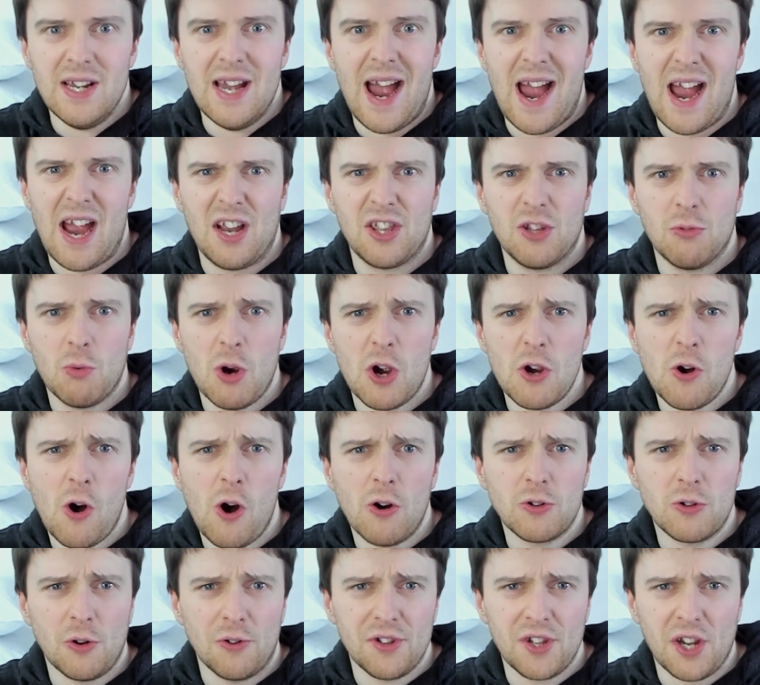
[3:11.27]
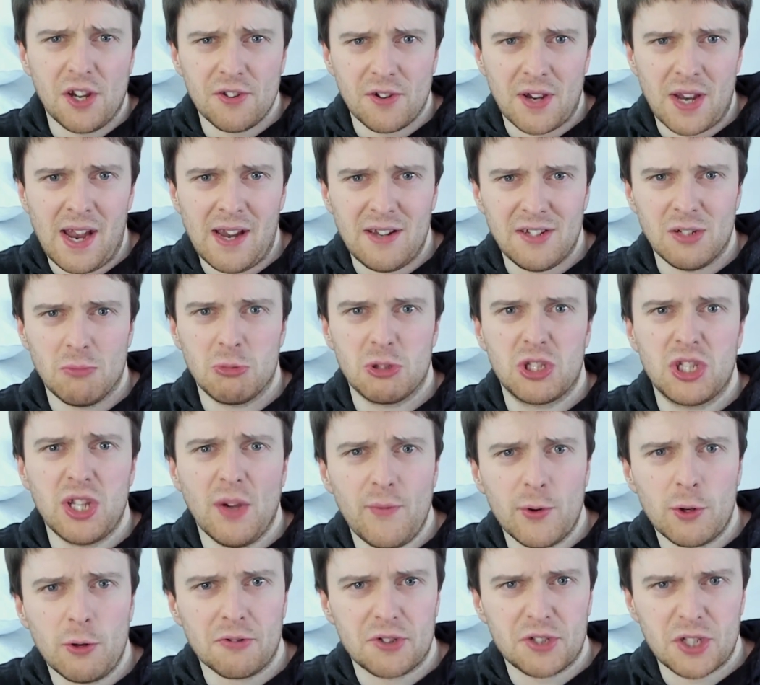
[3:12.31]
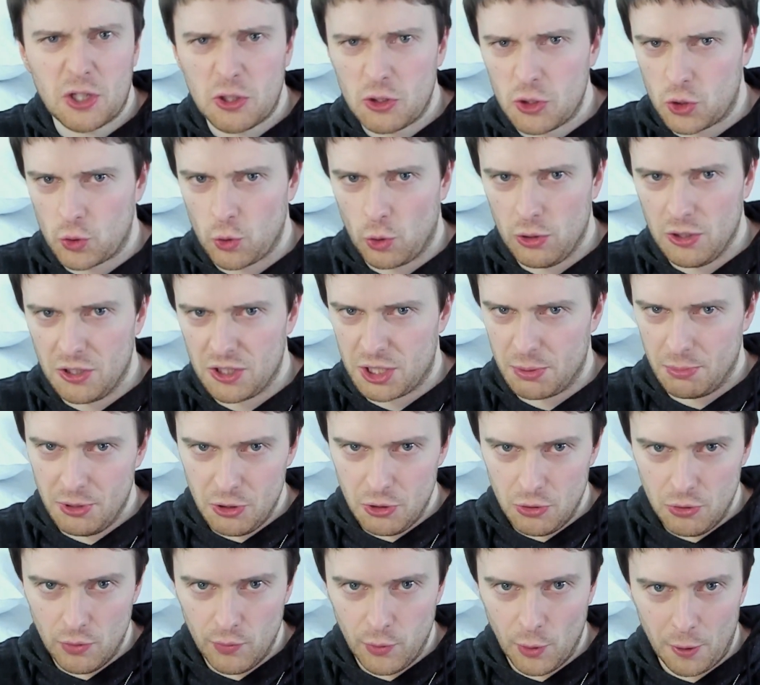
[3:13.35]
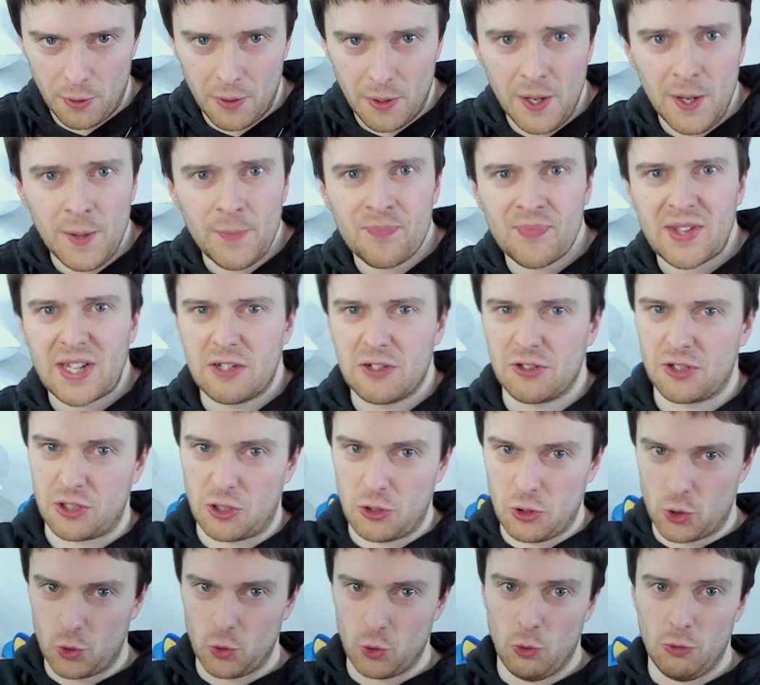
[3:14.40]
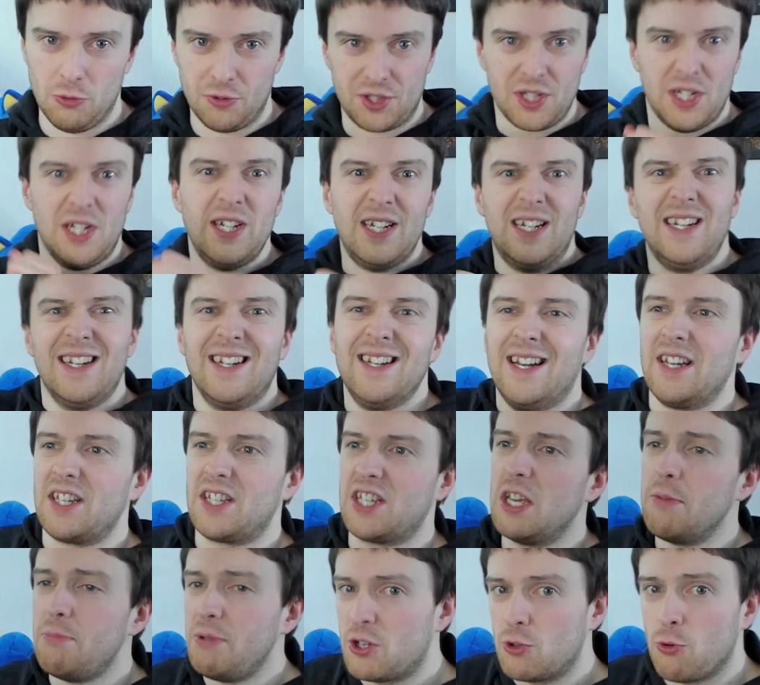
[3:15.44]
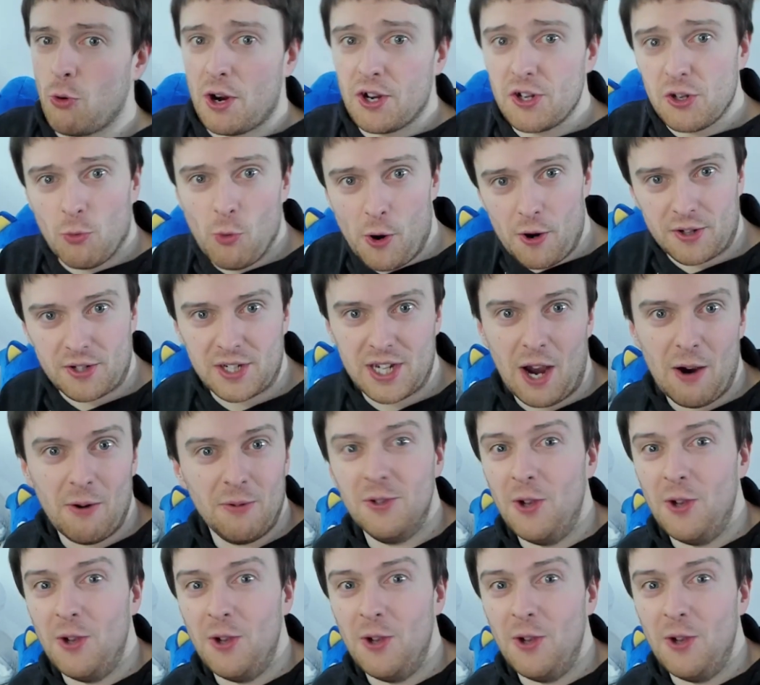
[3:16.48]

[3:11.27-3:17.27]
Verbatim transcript: Uh, the Werehog, on the other hand, it was difficult to control and to maneuver, because the controls gave me quite a workout,